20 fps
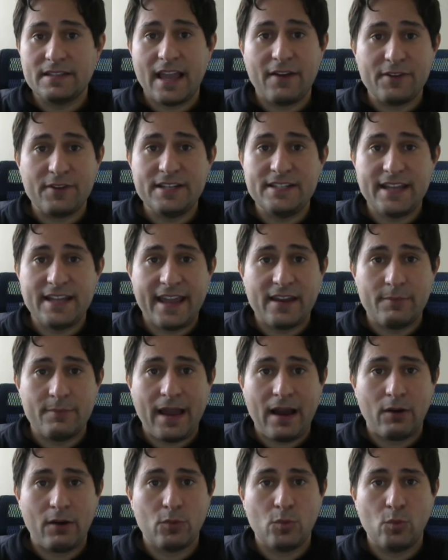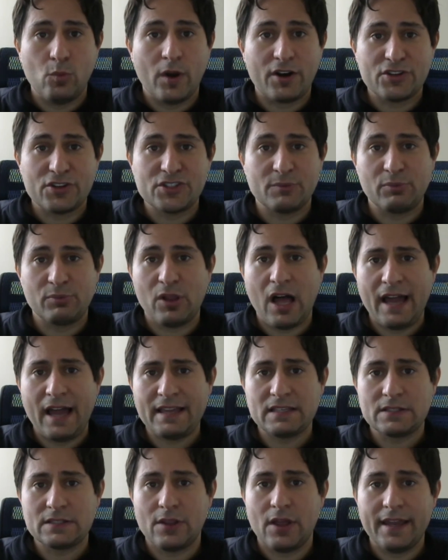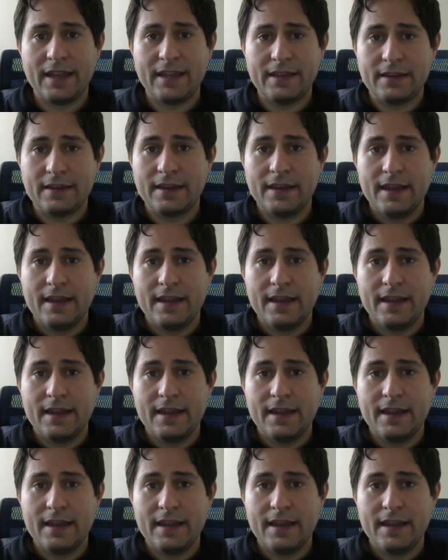every day about what our supply is like,